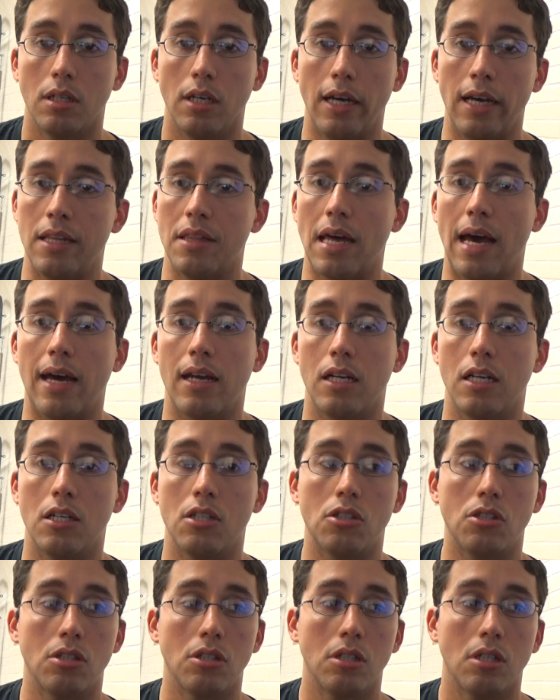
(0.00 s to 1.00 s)
and that
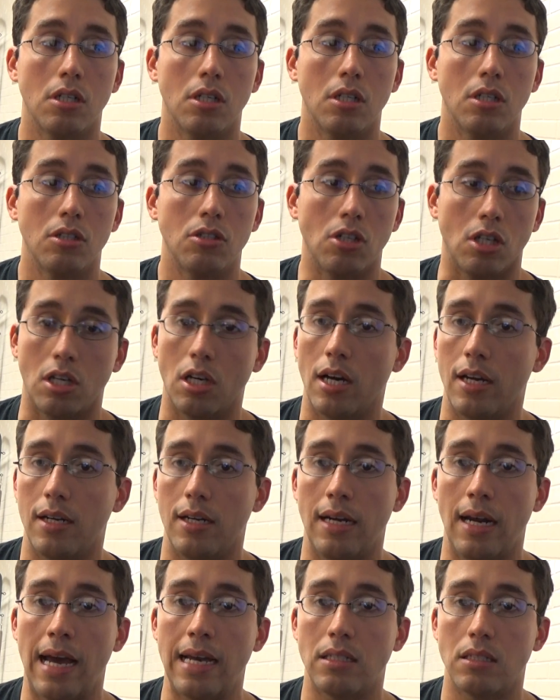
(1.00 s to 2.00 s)
is to
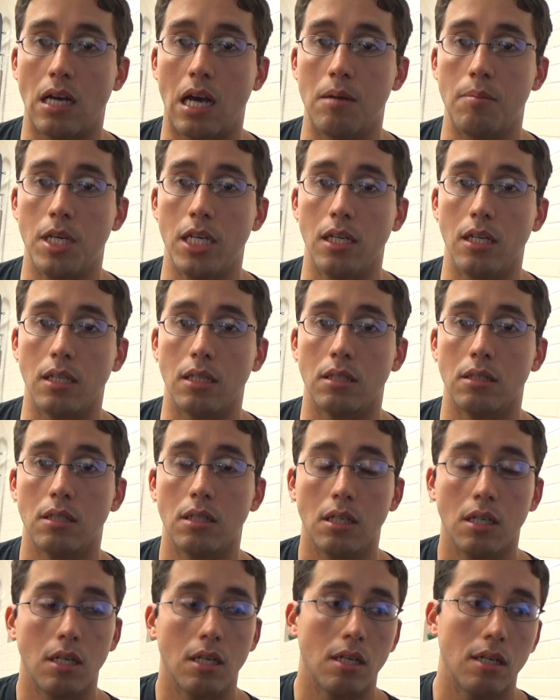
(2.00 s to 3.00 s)
cut nighttime eating.
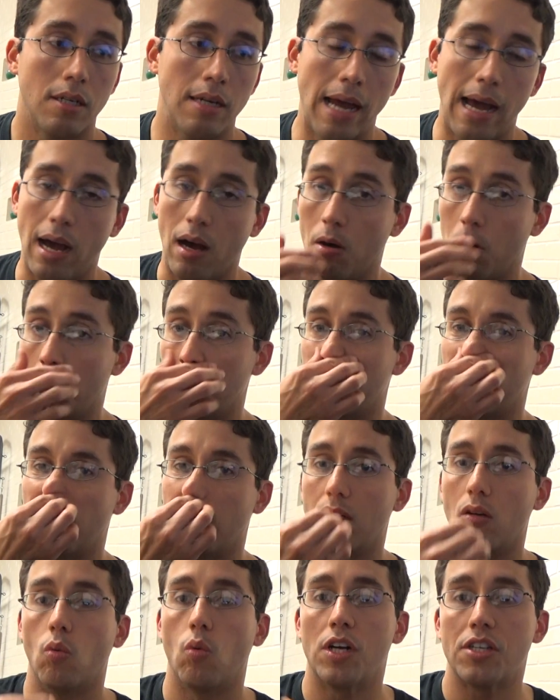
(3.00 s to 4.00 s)
Now,
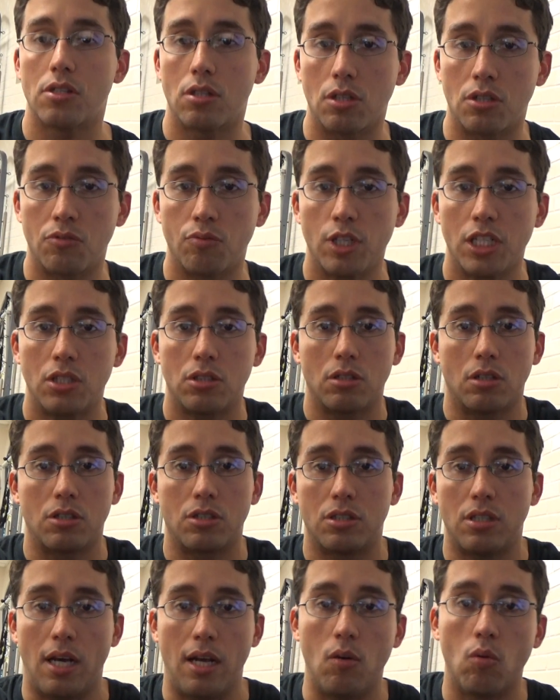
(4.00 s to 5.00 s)
what's this
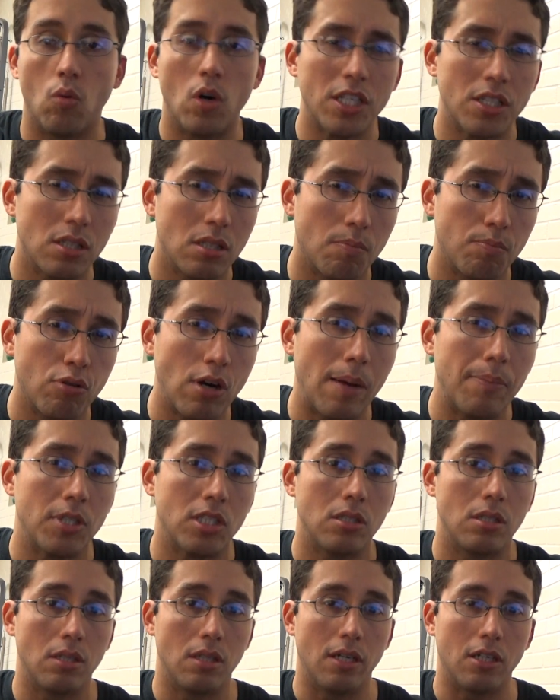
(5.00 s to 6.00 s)
research say? What's the
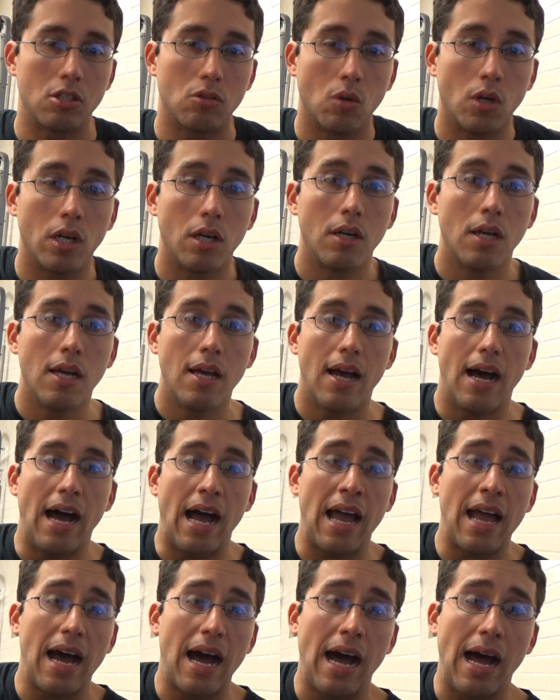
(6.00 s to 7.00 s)
premise to this? Well,
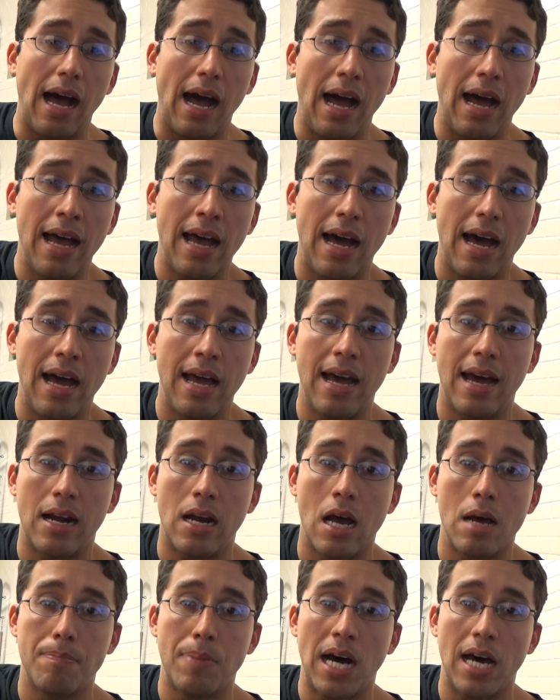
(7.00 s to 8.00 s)
I, I, I had
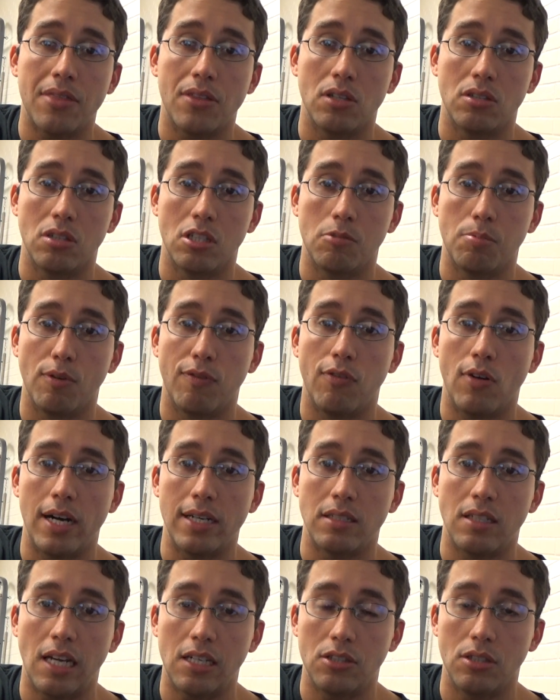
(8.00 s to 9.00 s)
a hypothesis before
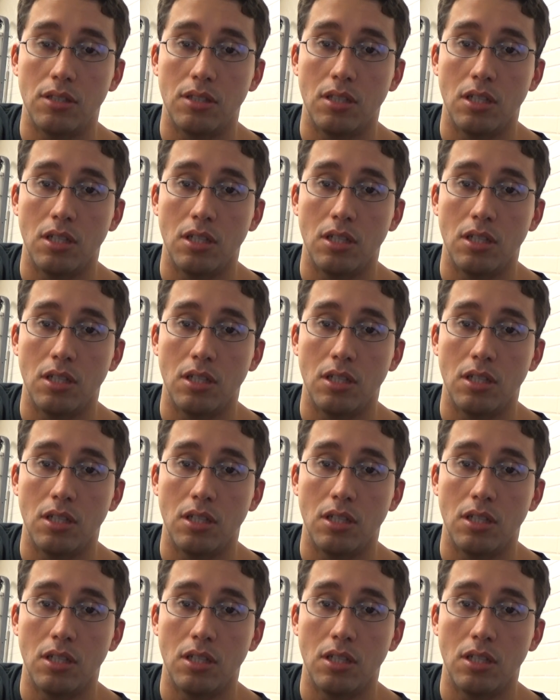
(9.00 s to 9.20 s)
I tested